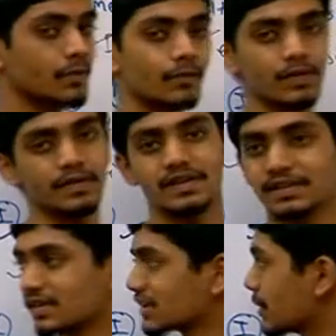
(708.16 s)
We were
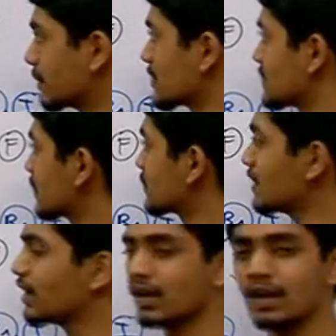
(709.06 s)
discussing about the
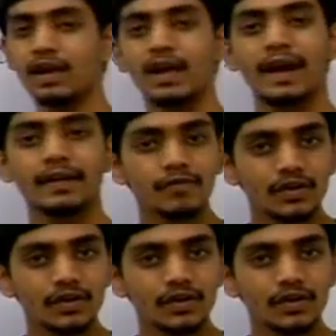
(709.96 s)
structure and